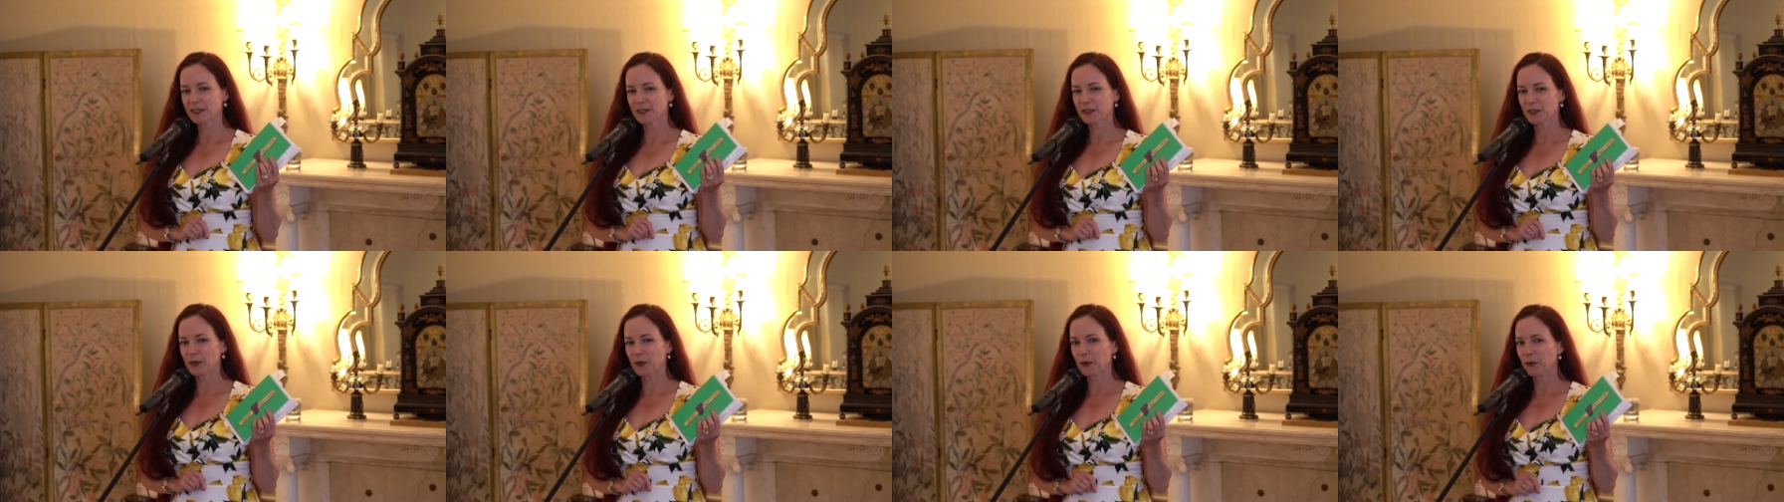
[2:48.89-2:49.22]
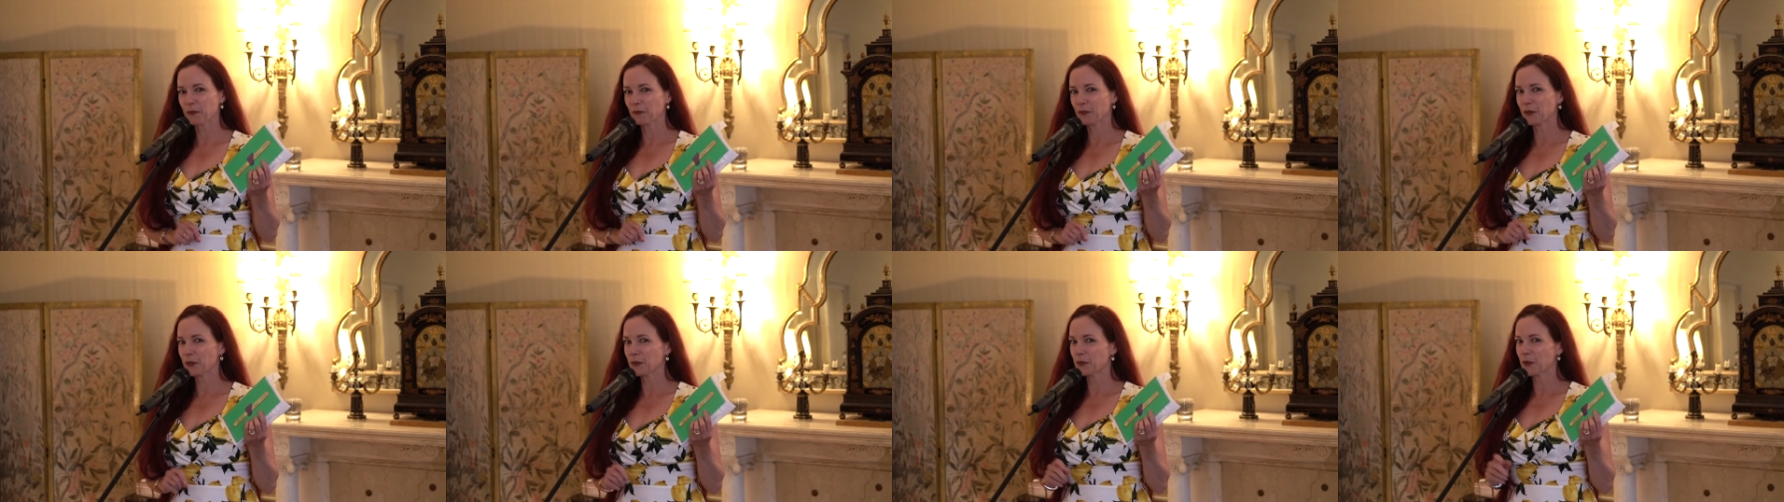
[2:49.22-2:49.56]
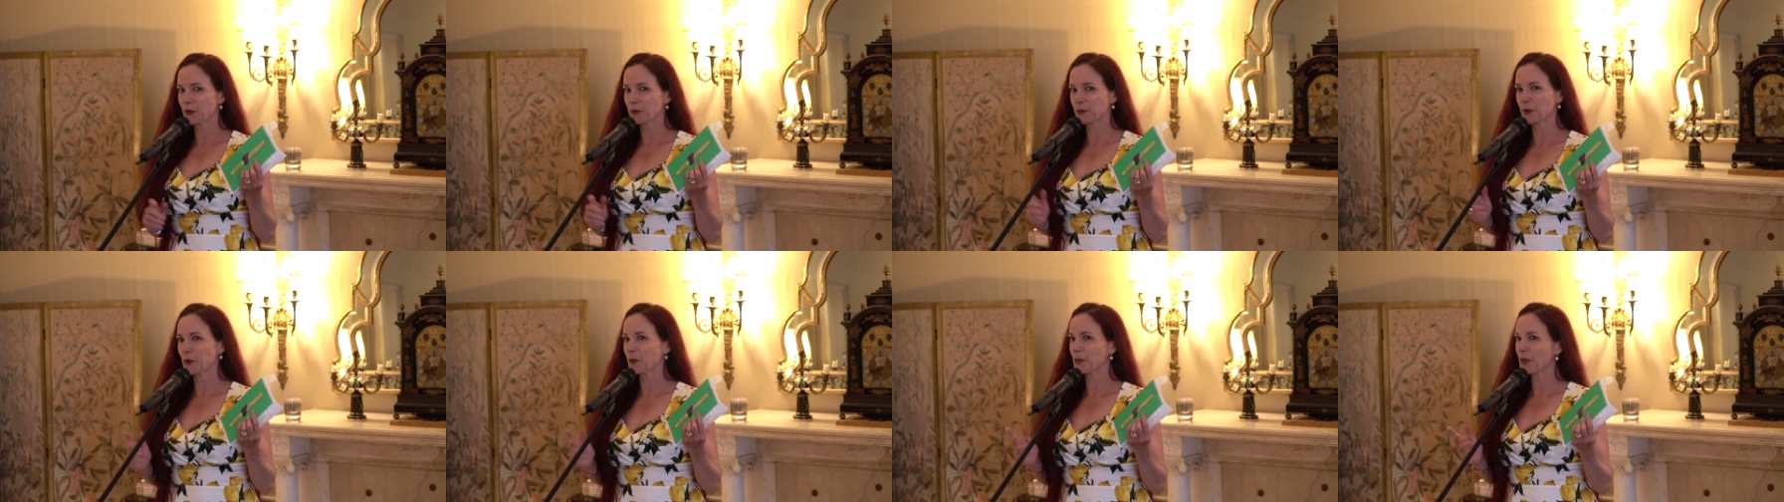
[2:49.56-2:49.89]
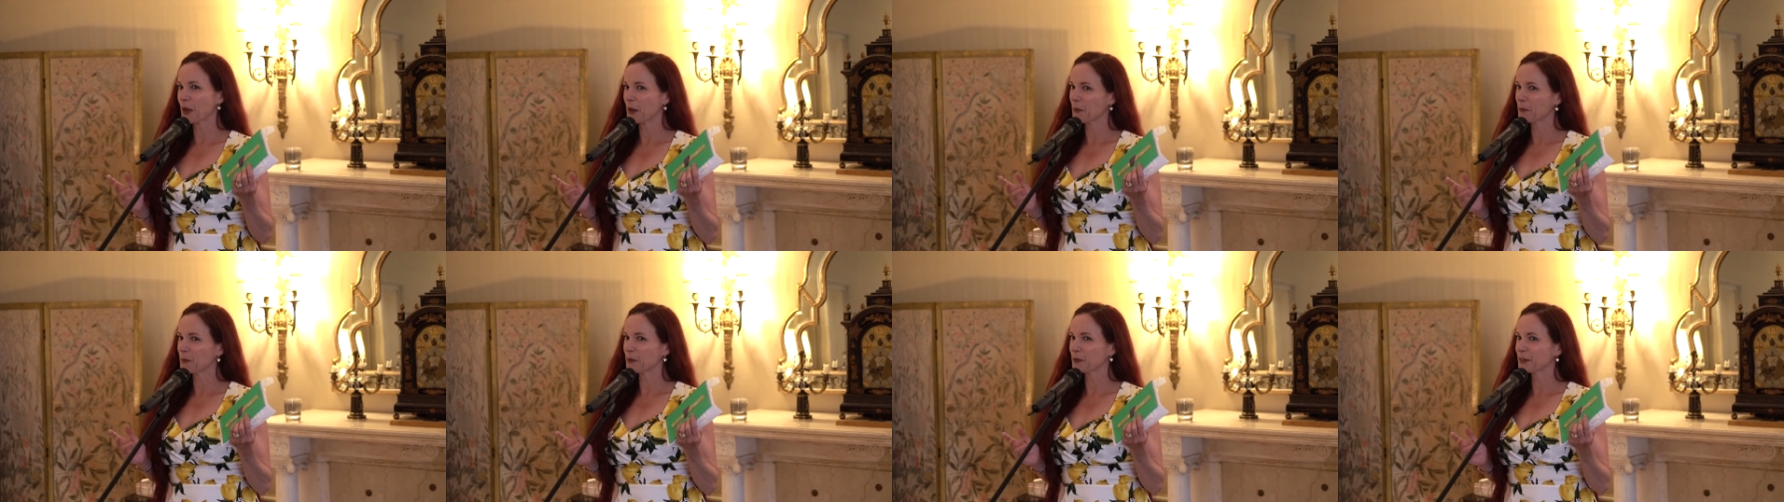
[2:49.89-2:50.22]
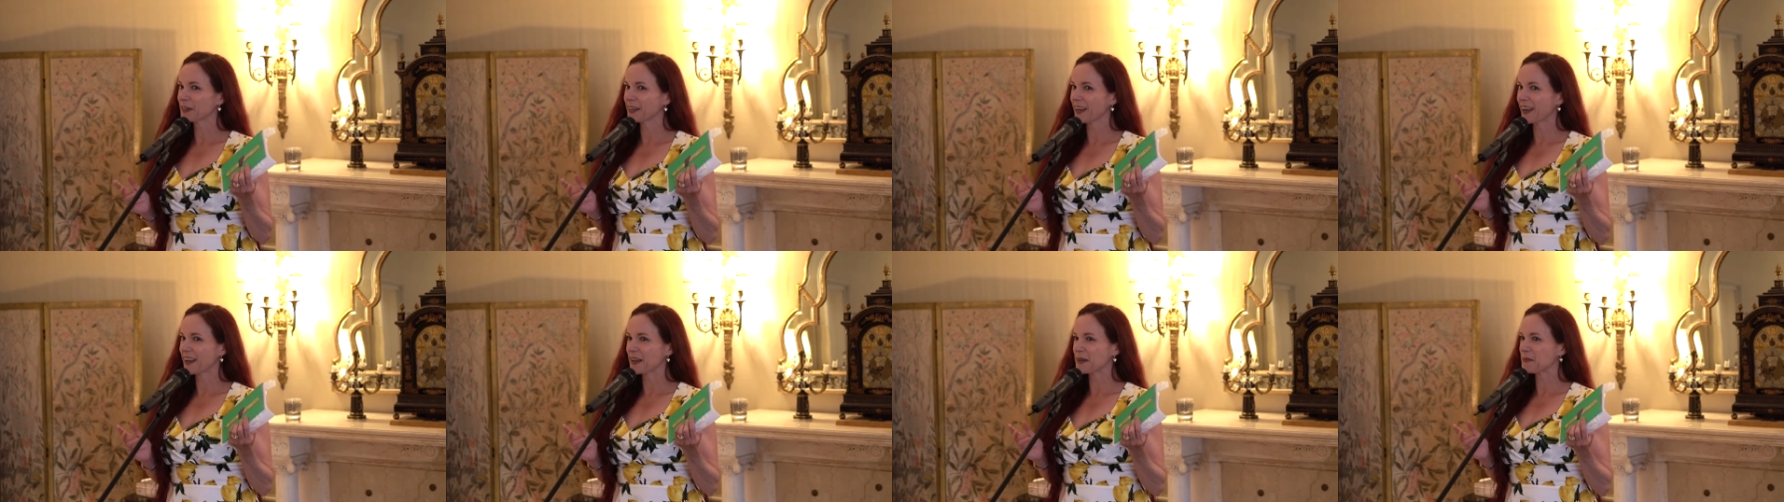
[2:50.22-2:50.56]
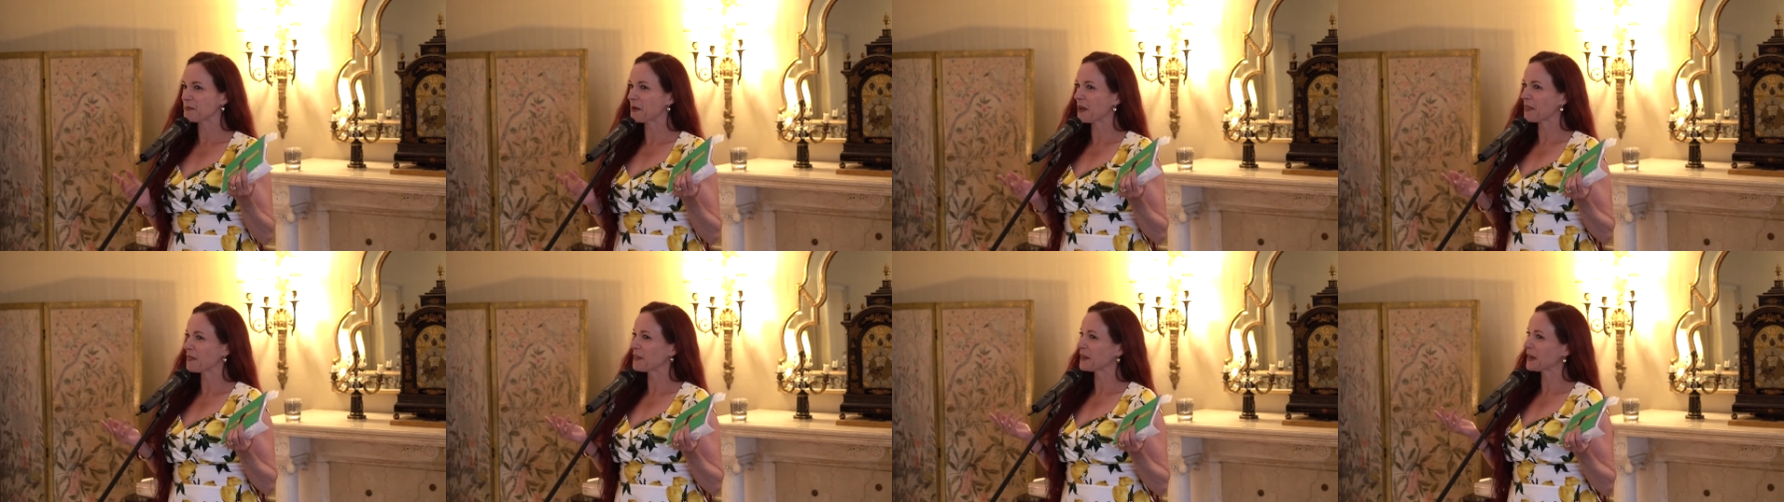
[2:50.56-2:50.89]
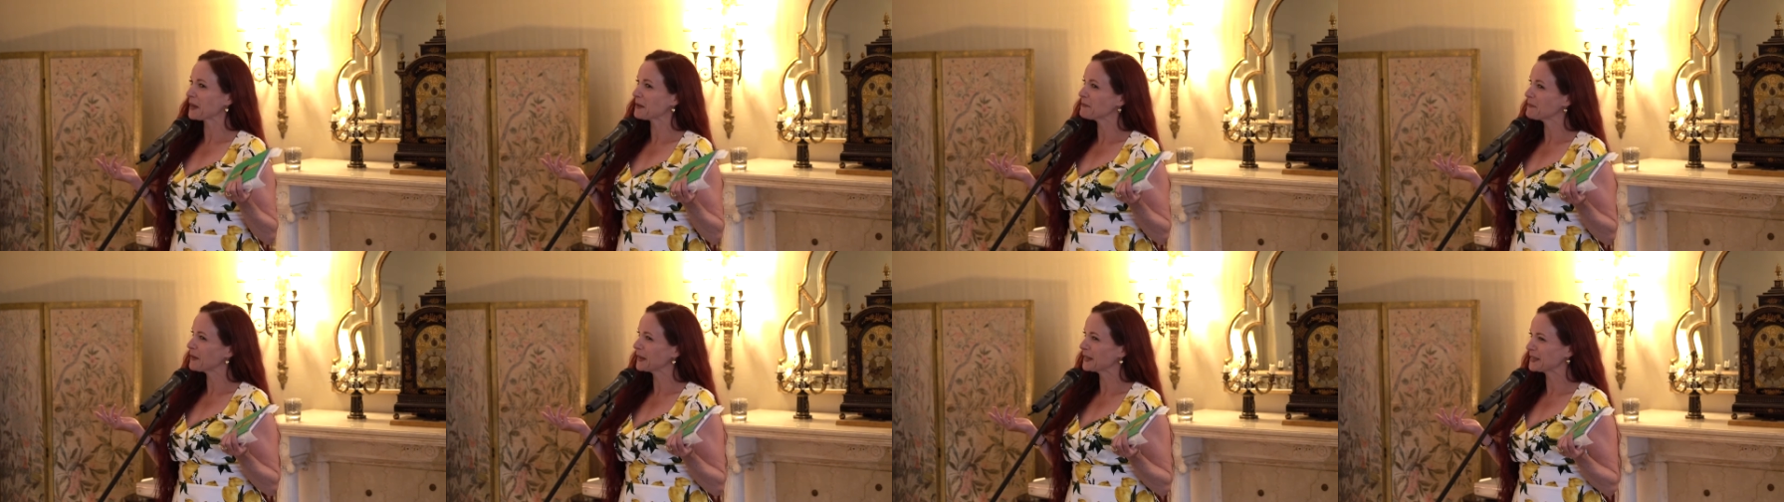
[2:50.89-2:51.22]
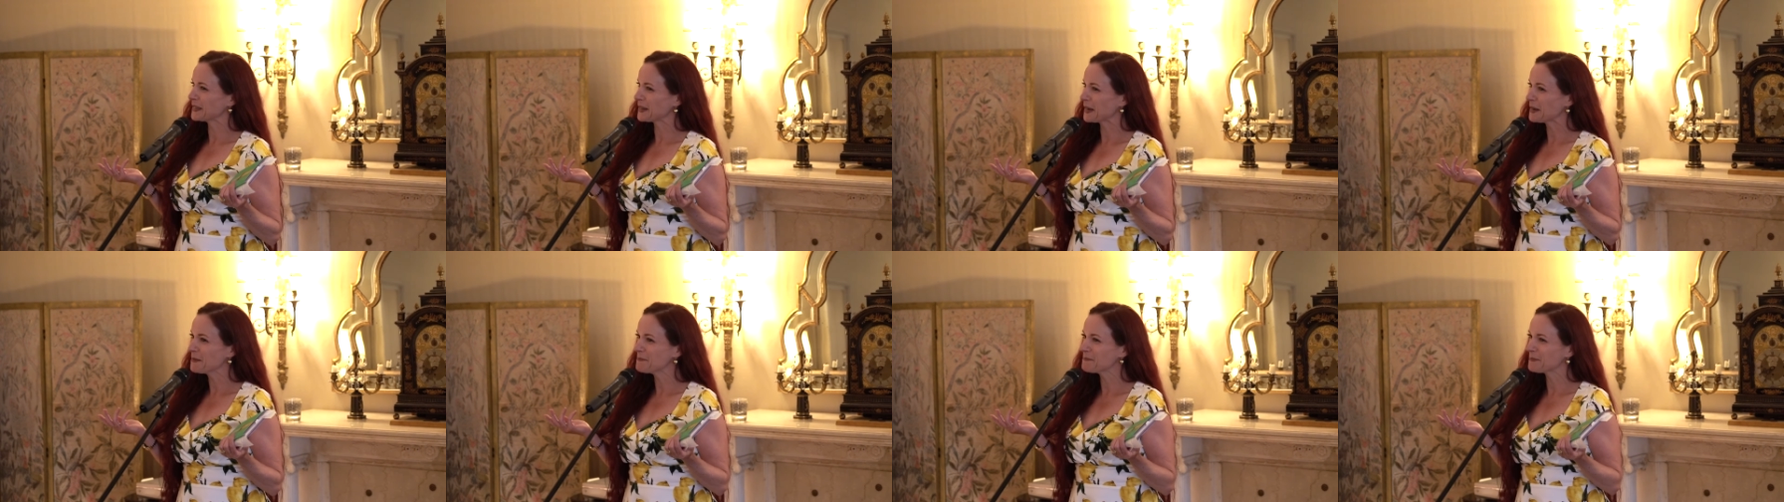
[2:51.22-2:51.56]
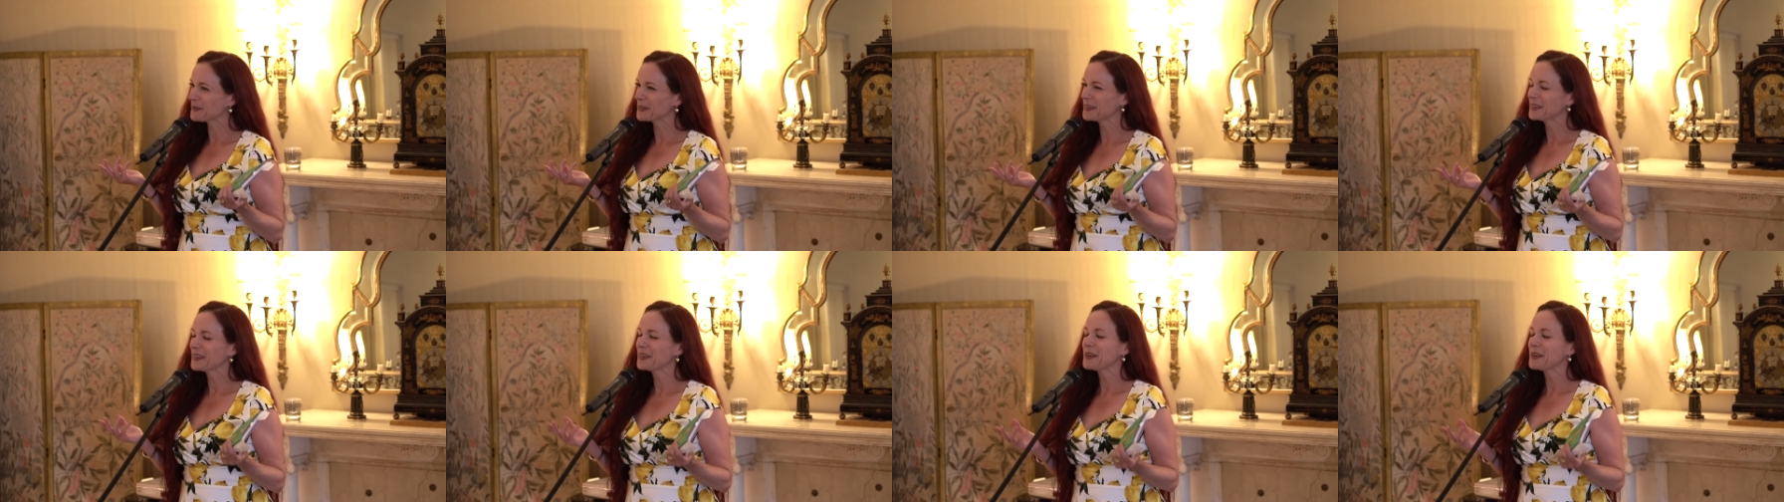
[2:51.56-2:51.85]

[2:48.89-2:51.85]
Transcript: so if you don't know that word, I think I made it up.